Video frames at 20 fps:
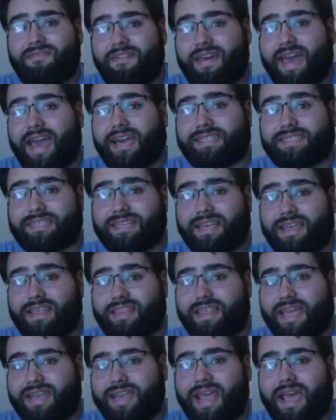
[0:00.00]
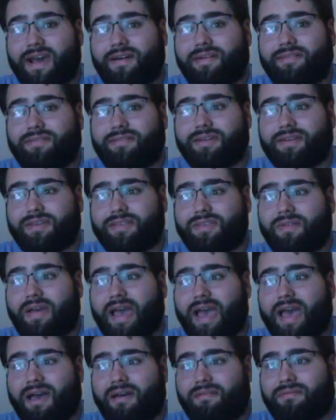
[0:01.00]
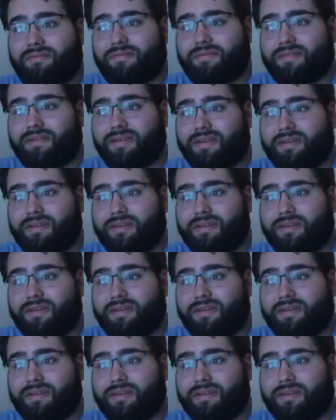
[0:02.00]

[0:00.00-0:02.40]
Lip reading: fact that now you have